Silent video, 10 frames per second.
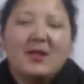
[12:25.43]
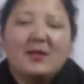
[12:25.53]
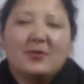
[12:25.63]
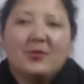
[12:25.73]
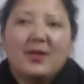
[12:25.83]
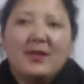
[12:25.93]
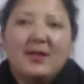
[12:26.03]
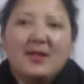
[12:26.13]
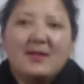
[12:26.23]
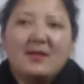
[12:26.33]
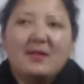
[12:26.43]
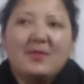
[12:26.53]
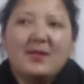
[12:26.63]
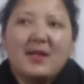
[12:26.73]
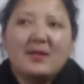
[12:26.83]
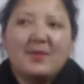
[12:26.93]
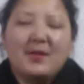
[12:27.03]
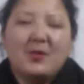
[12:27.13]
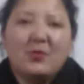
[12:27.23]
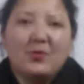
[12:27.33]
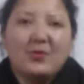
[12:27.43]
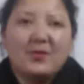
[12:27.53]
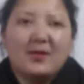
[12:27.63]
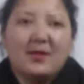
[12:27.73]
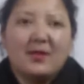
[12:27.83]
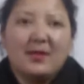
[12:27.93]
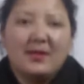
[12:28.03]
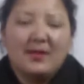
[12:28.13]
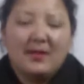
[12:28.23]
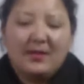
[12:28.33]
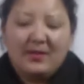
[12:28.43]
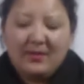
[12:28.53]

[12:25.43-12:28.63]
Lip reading: So in this term, it has been used in a